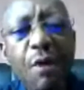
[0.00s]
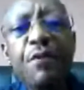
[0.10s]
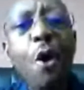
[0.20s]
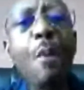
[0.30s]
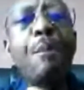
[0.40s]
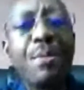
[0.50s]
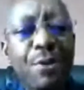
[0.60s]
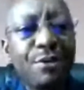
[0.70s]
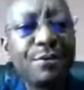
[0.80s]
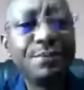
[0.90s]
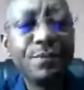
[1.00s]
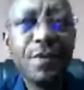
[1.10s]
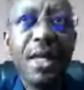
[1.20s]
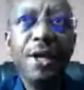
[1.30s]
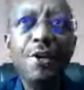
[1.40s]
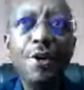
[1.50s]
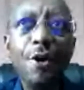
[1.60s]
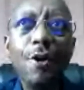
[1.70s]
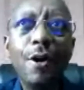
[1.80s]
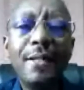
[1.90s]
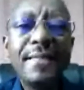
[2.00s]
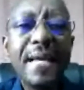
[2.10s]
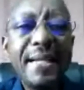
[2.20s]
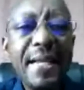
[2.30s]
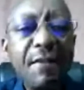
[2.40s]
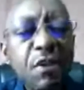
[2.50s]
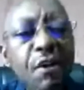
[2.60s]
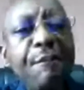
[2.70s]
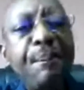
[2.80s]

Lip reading: of young people, you know, the level of